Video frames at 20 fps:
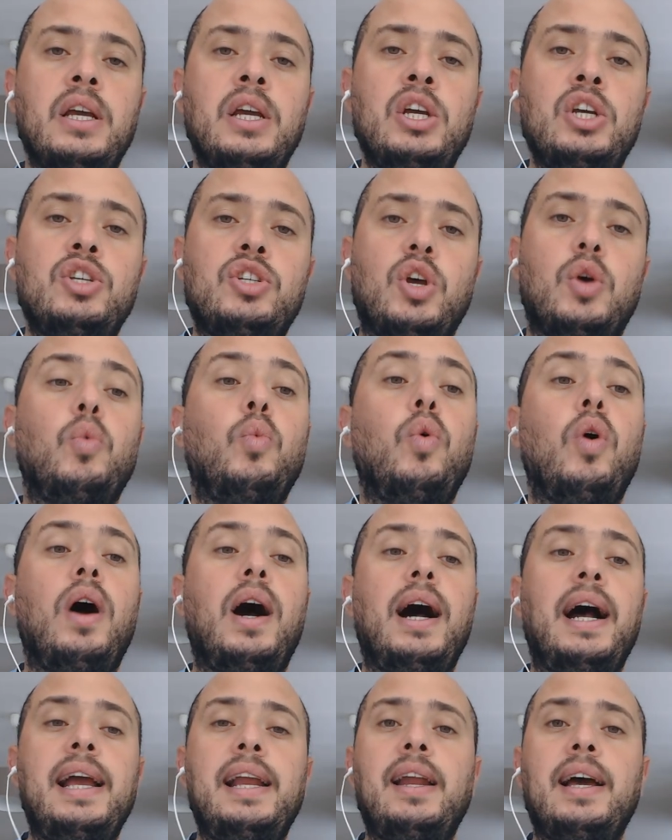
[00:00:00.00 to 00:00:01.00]
So what
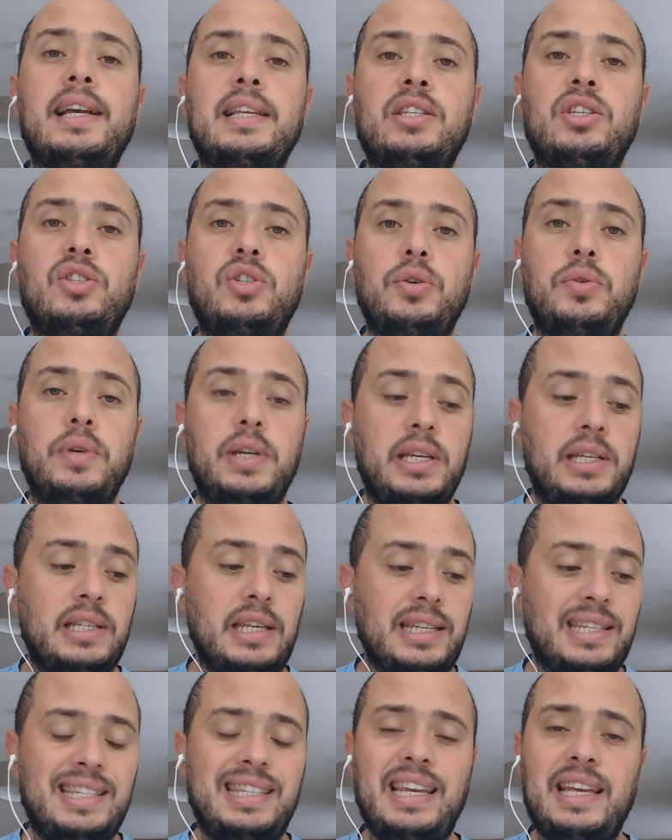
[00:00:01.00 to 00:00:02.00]
I like to do is
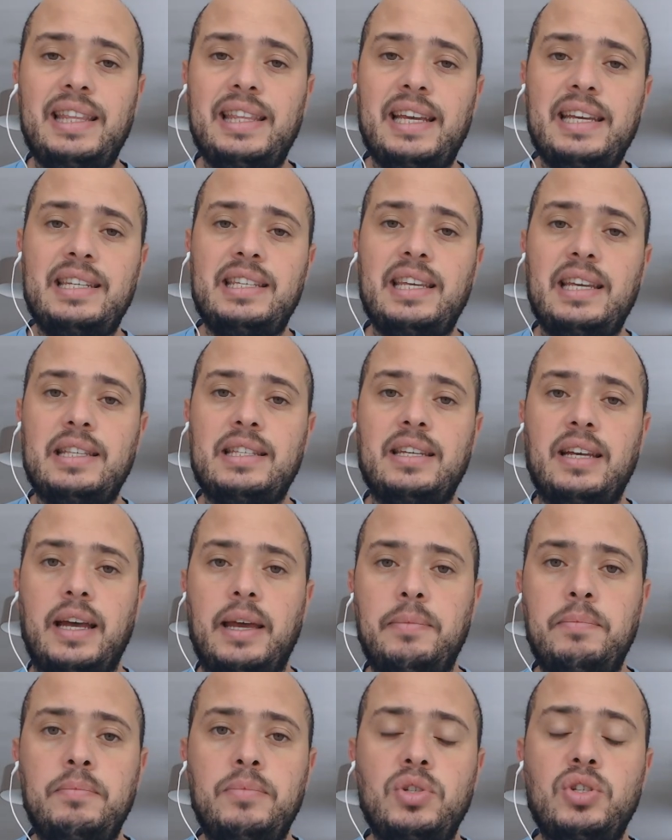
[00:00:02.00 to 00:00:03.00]
set day, set
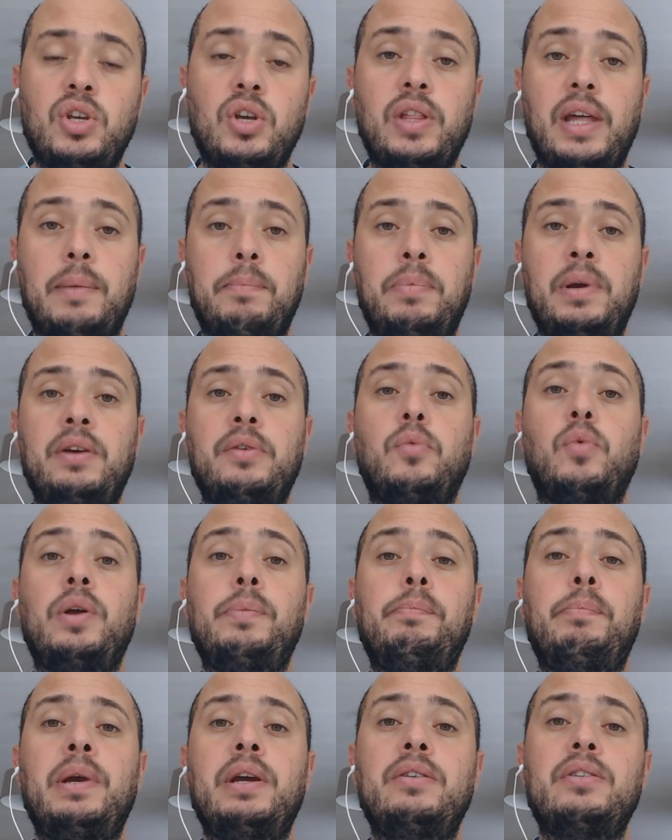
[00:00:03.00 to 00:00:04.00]
time, so that par when
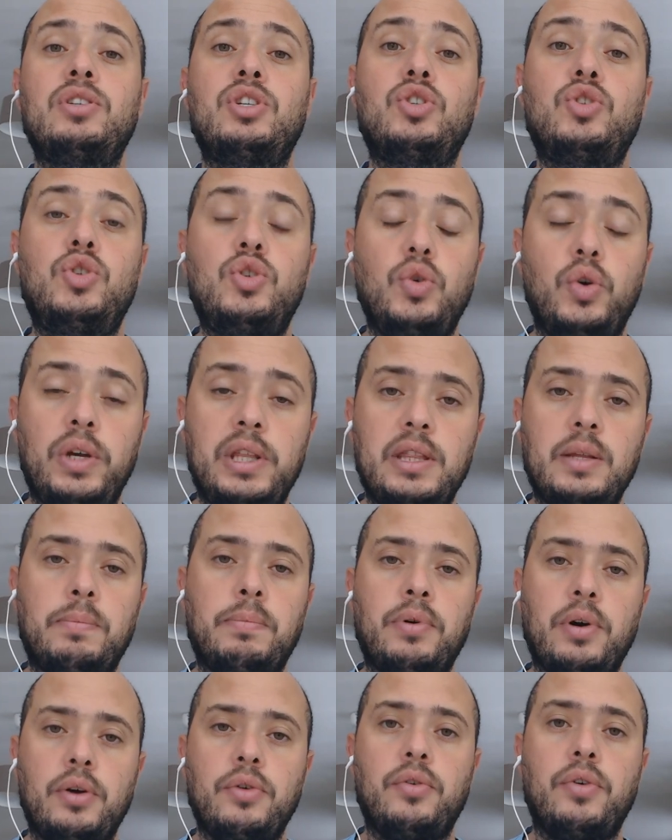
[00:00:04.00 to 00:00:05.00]
parents join the
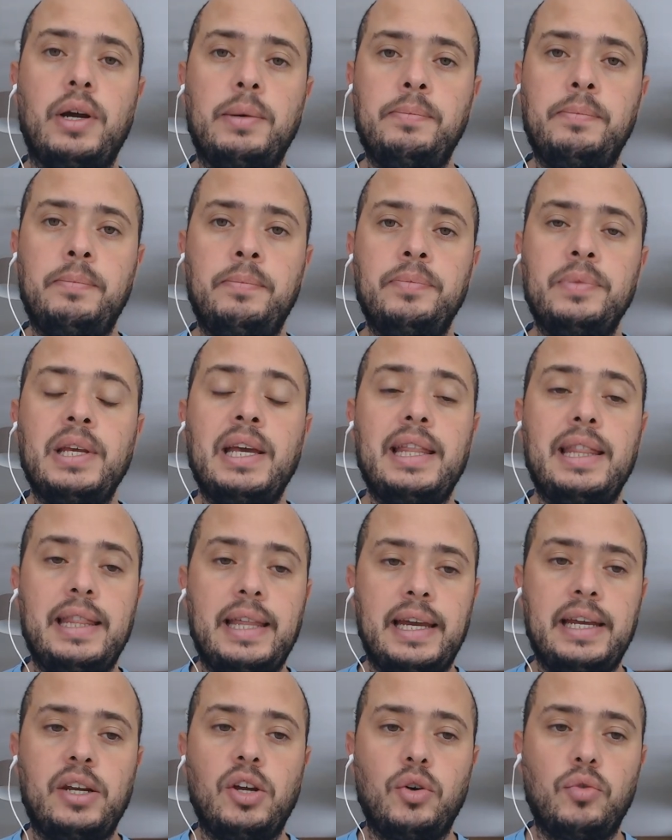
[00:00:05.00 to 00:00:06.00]
program, they
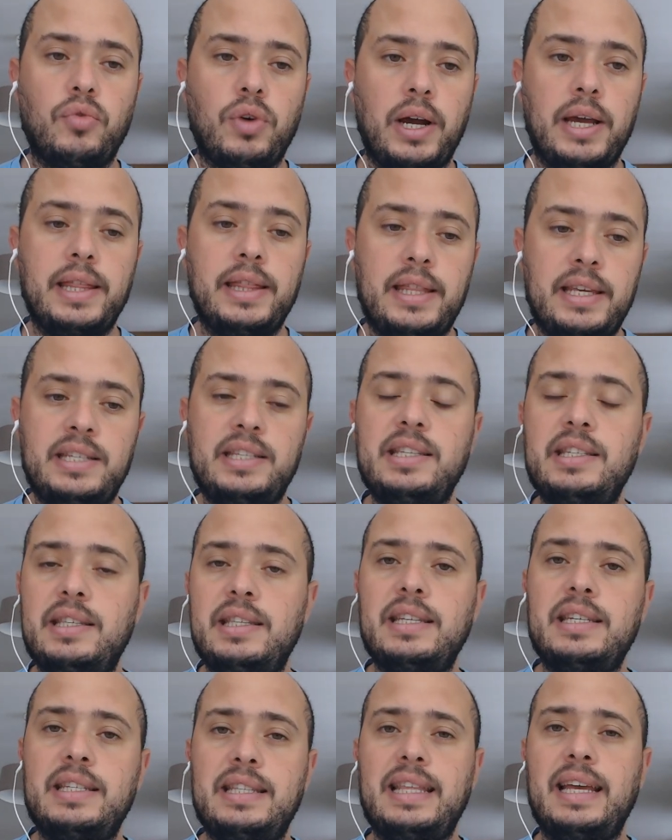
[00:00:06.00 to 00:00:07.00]
know right. This is the,
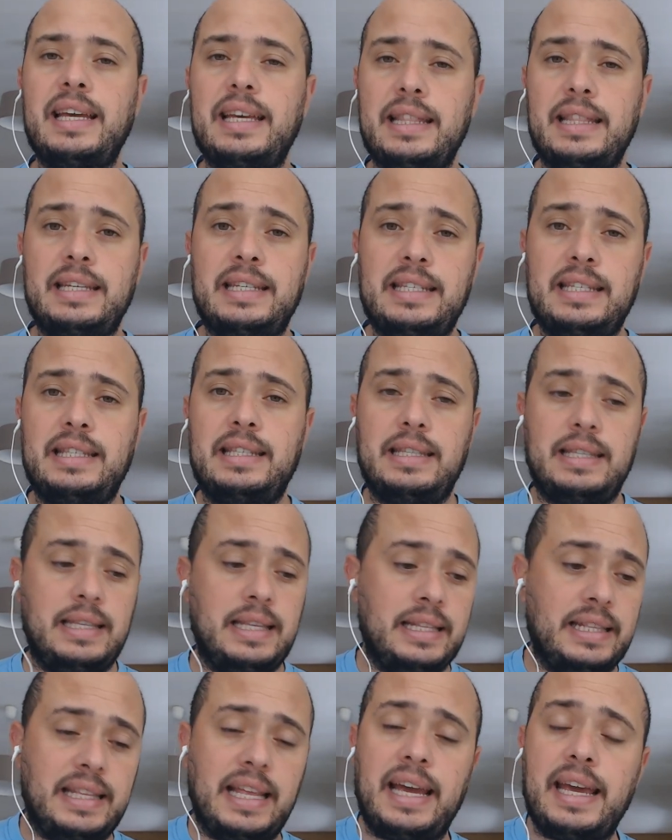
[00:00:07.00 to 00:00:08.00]
the, the
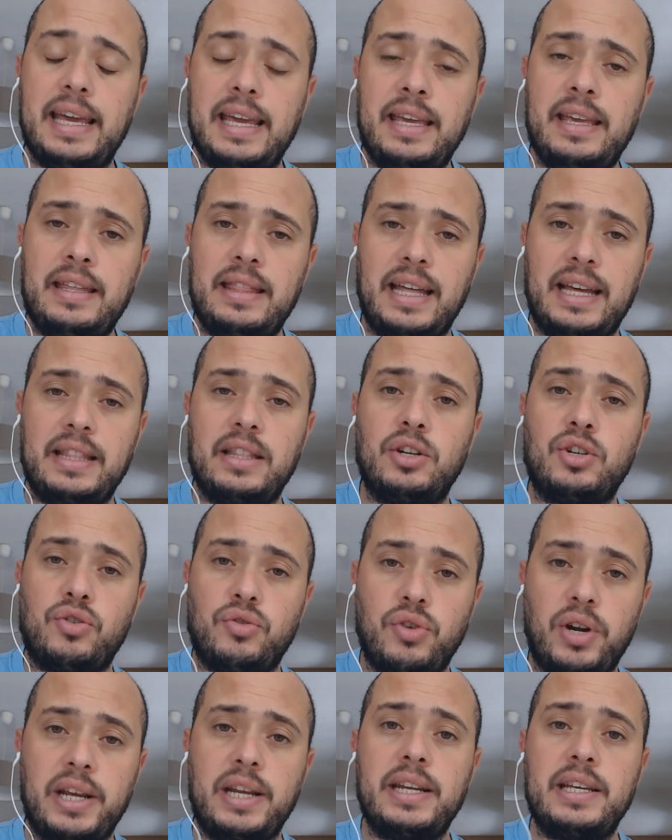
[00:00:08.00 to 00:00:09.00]
day that the
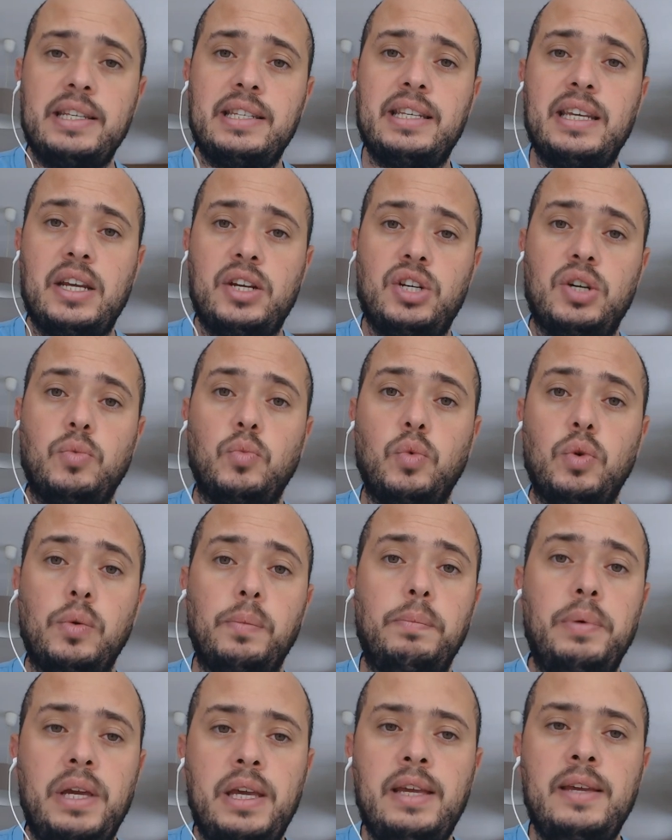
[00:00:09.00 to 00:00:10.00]
training session will
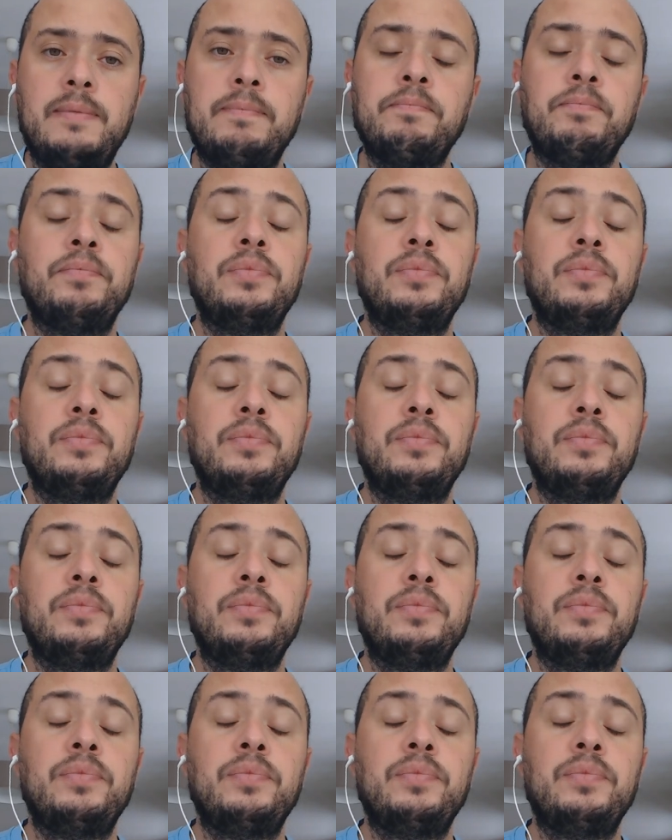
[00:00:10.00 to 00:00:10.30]
be.